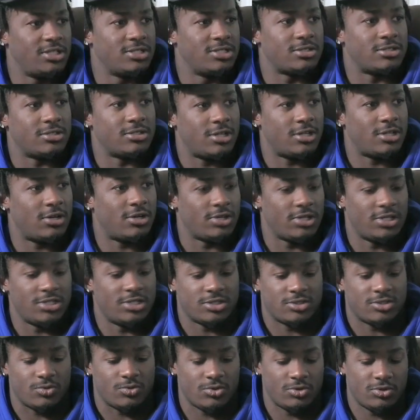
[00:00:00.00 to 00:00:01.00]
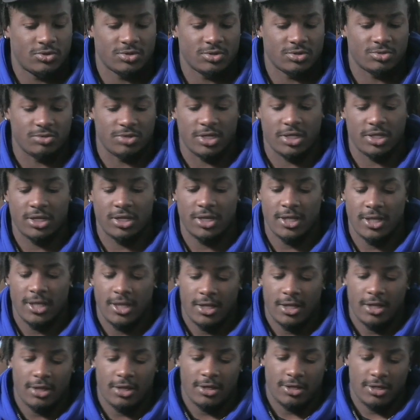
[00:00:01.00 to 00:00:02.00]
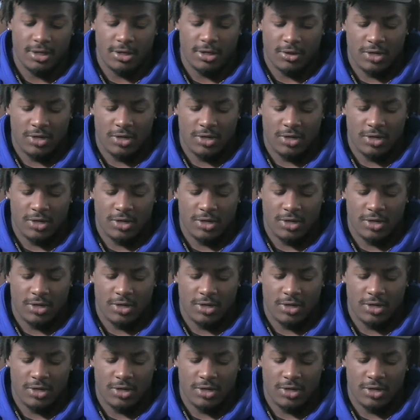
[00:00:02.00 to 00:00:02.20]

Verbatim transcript: the law, against the rules, but mm-hmm you know,